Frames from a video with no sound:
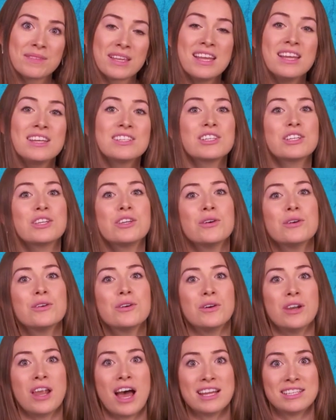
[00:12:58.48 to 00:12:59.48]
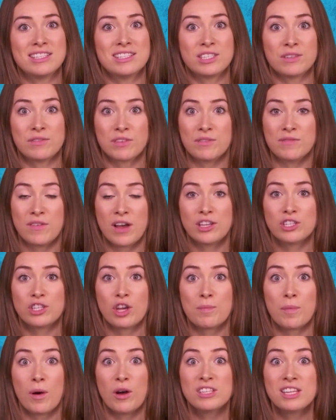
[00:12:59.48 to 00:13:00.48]
Secure your license of
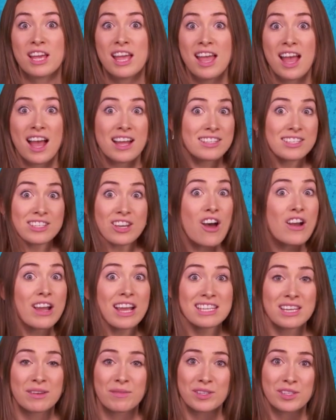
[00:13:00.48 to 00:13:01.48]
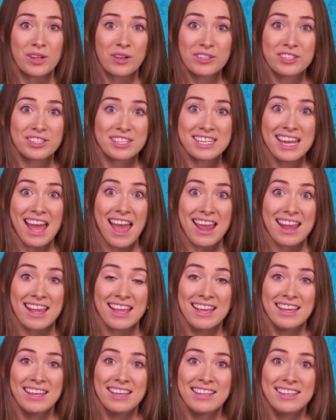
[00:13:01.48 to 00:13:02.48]
ConversioBot and start getting results today.
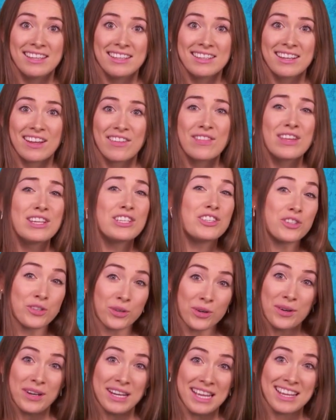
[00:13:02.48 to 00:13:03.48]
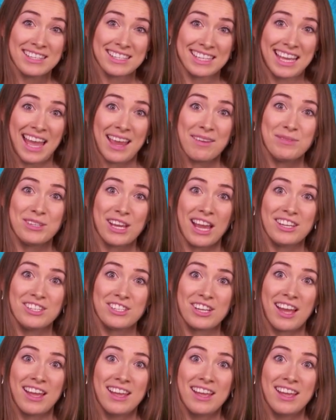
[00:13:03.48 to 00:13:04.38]
This truly is a game changer.